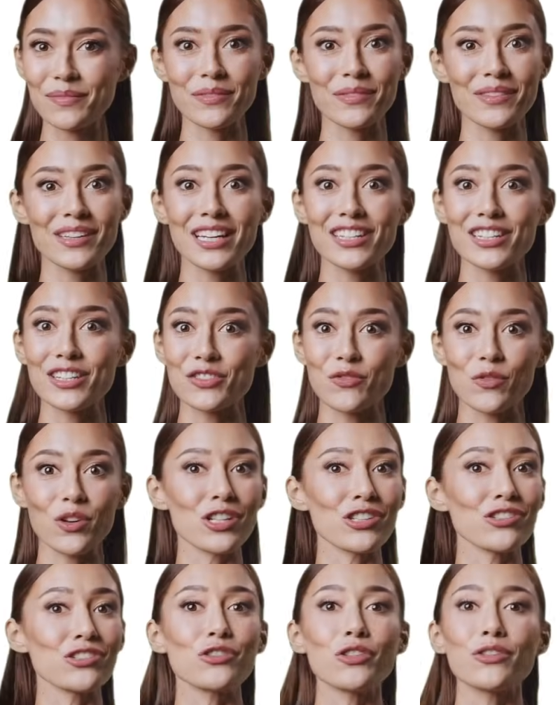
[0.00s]
Let us
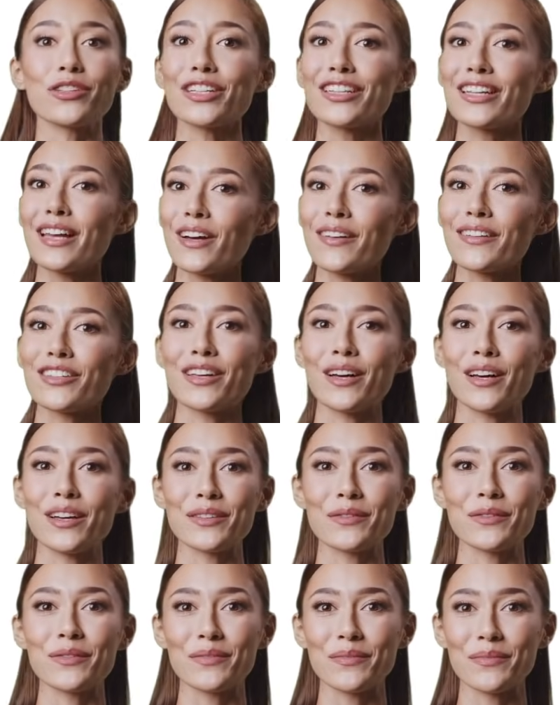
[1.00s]
work through this answer.
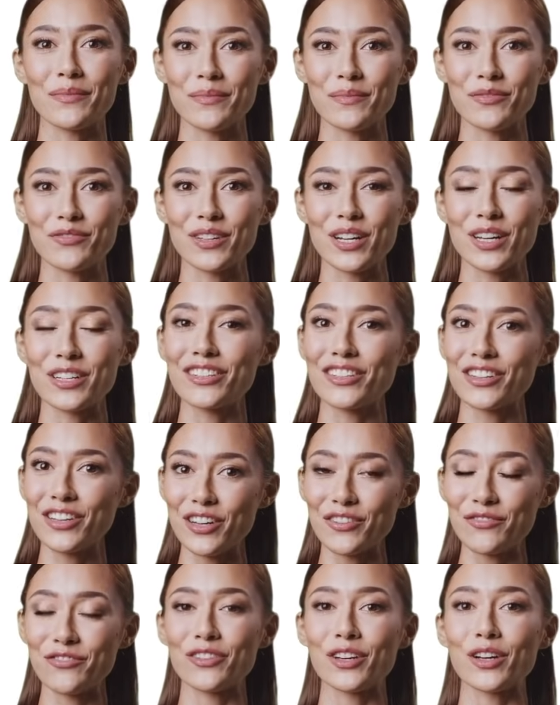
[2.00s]
First,
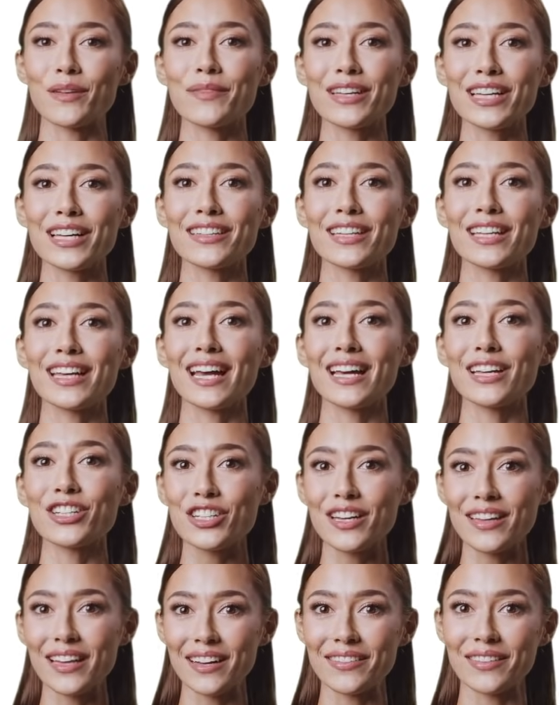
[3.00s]
confirm the
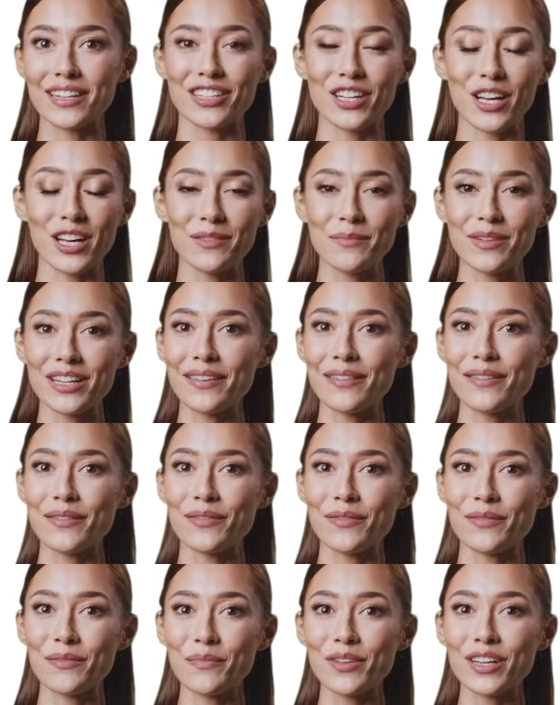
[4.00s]
indication and the timing.
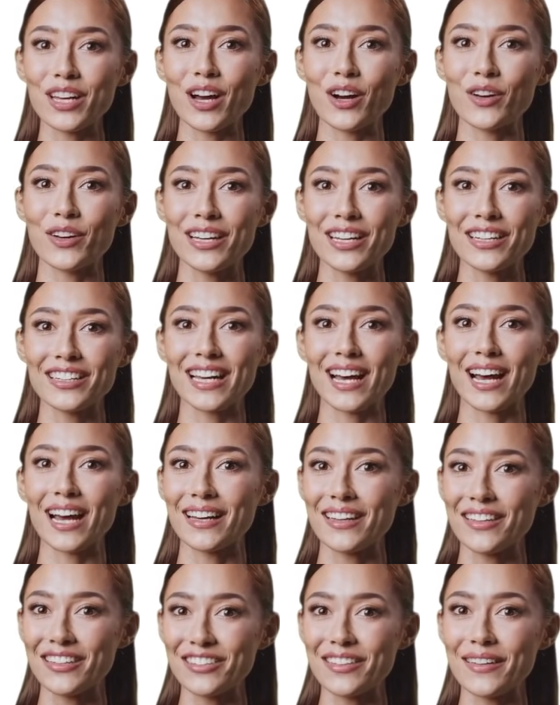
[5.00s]
Recurring
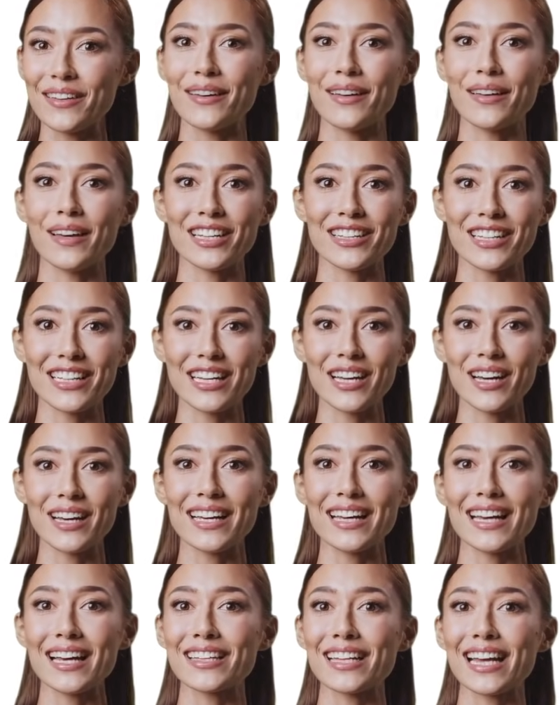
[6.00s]
attacks, and here
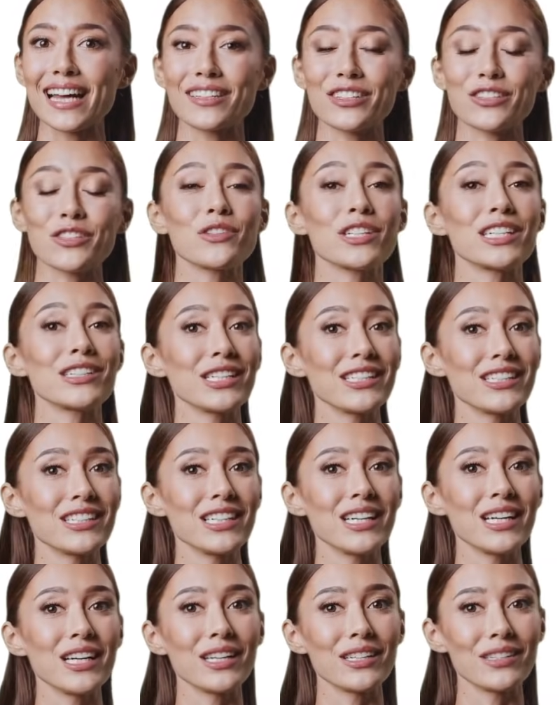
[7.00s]
he has had 3 this
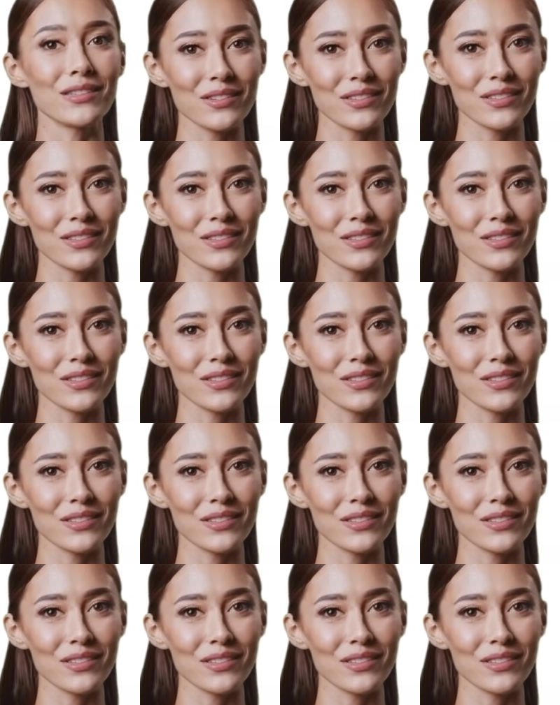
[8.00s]
year,